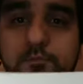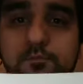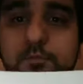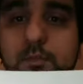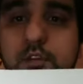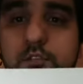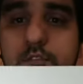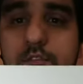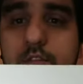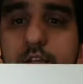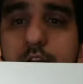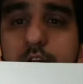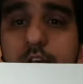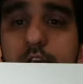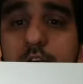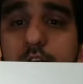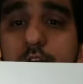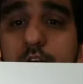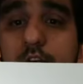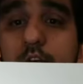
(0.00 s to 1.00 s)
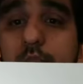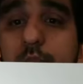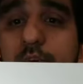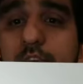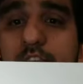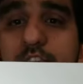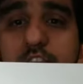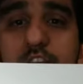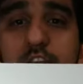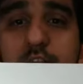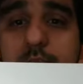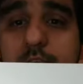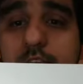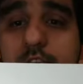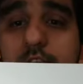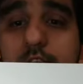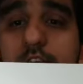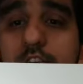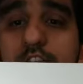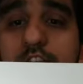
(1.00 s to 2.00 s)
most homemade jams
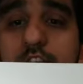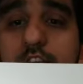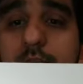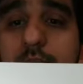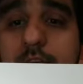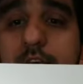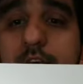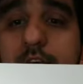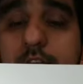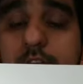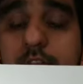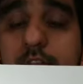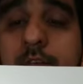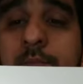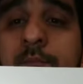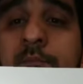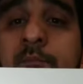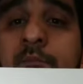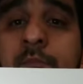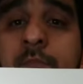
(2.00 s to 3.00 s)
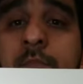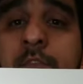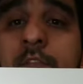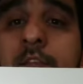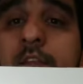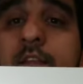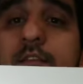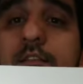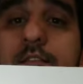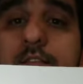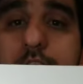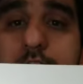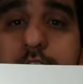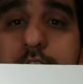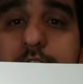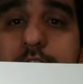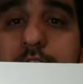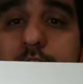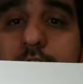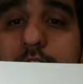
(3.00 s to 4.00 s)
and every jam has
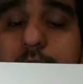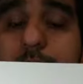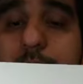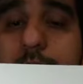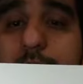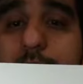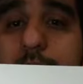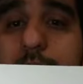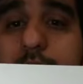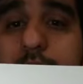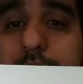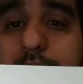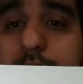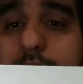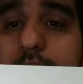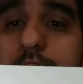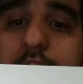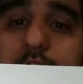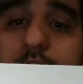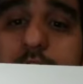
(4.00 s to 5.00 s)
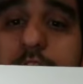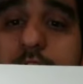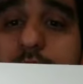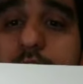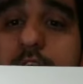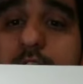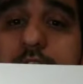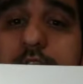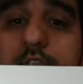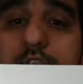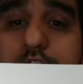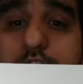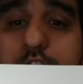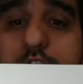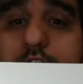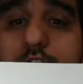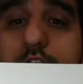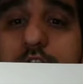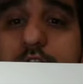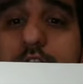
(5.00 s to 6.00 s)
these basic ingredients,
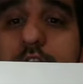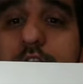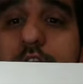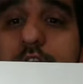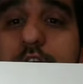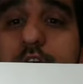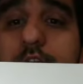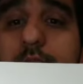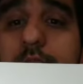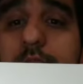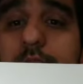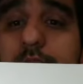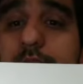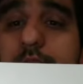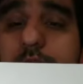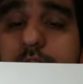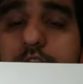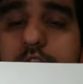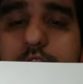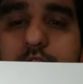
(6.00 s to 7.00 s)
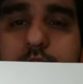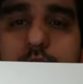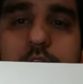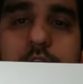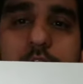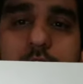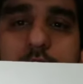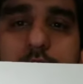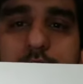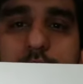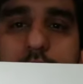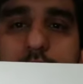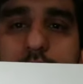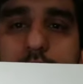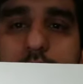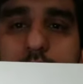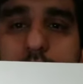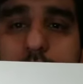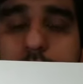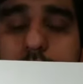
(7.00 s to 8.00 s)
sugar, to create this
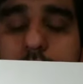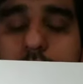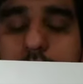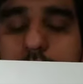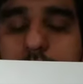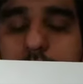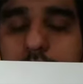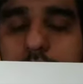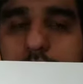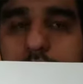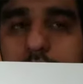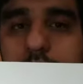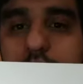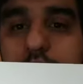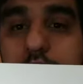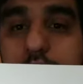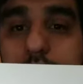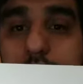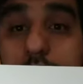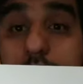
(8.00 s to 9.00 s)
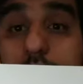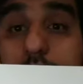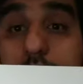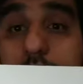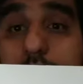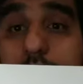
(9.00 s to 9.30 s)
gelling